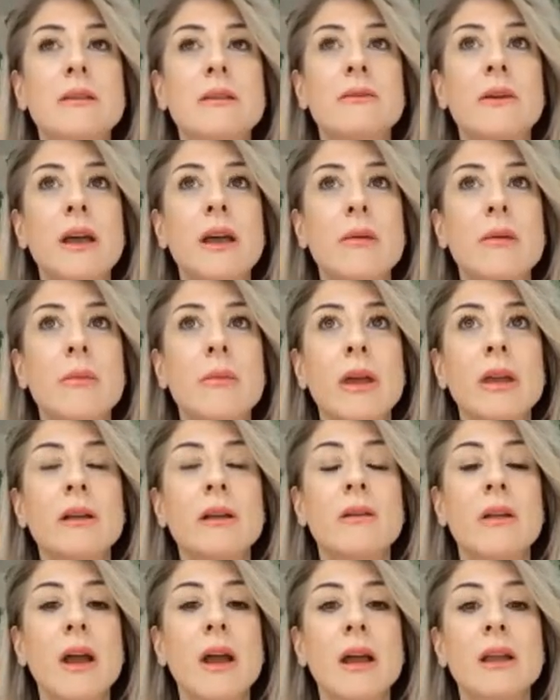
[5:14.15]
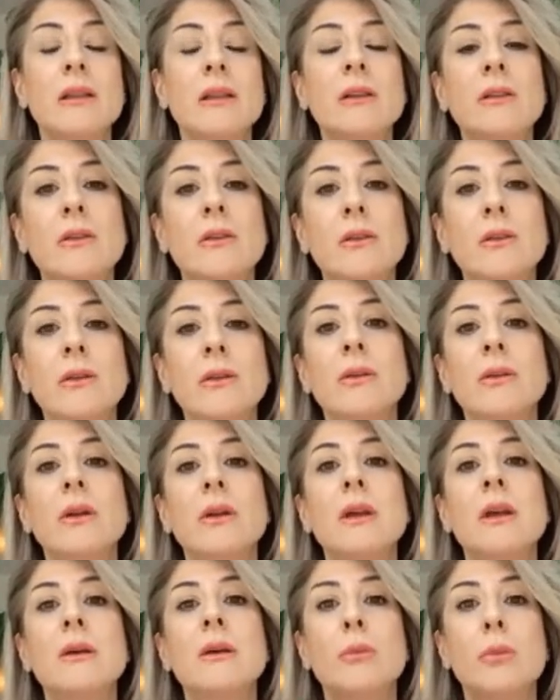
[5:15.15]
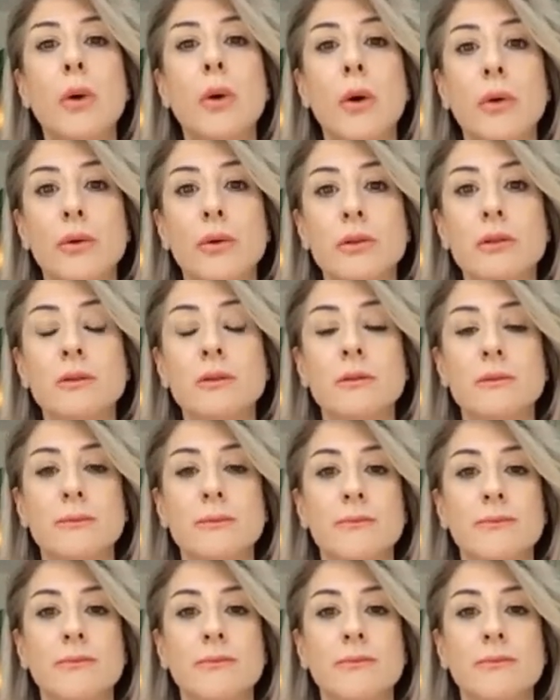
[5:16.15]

if I am angry, I need to pause